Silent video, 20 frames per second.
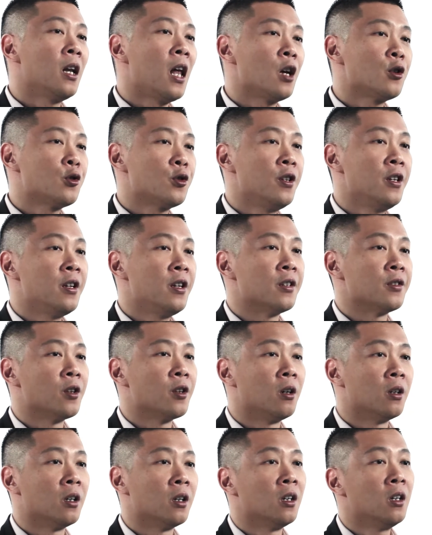largely it's
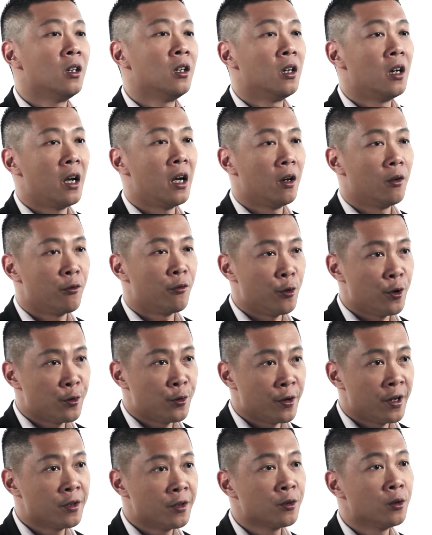not a free
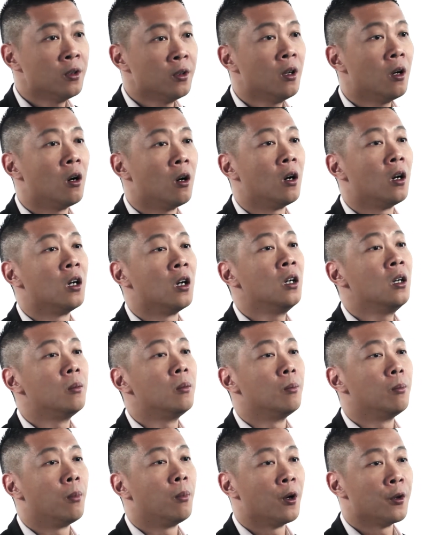trade zone or
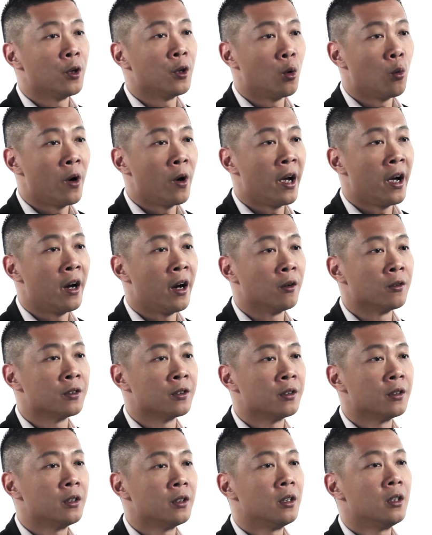a bonded warehouse.